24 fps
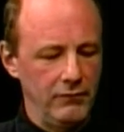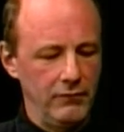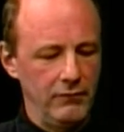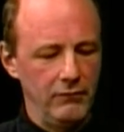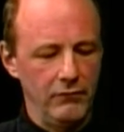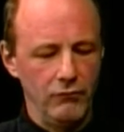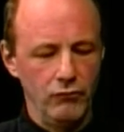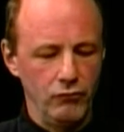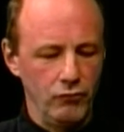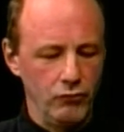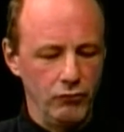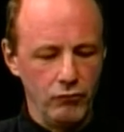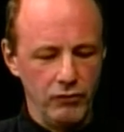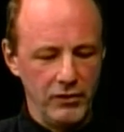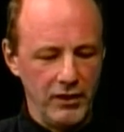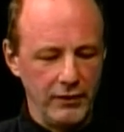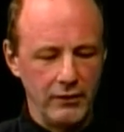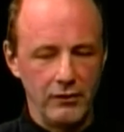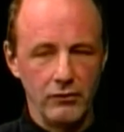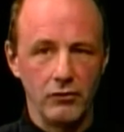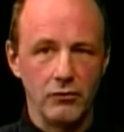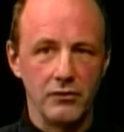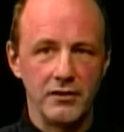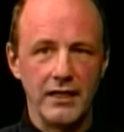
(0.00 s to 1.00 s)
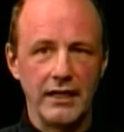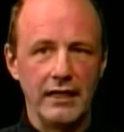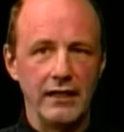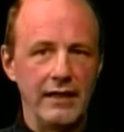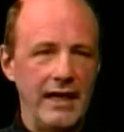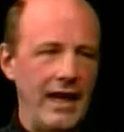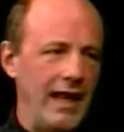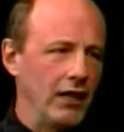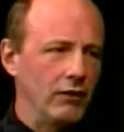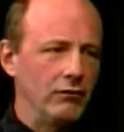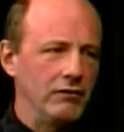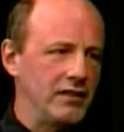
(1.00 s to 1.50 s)
like there's like an
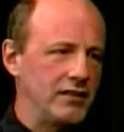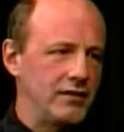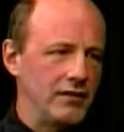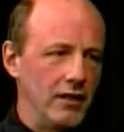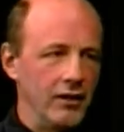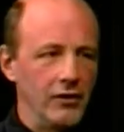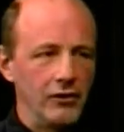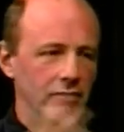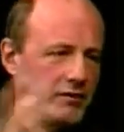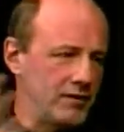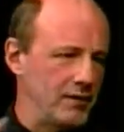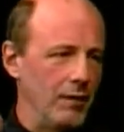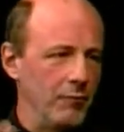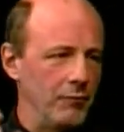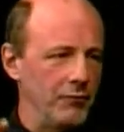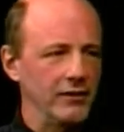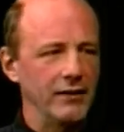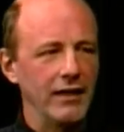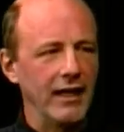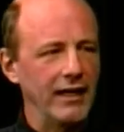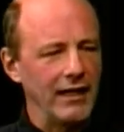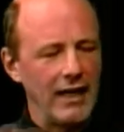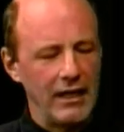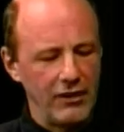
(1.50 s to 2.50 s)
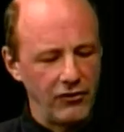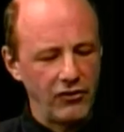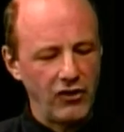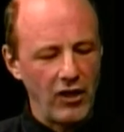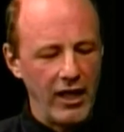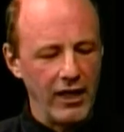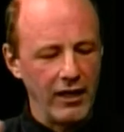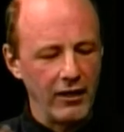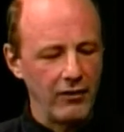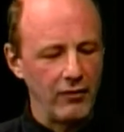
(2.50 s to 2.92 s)
angry son or something like conflict I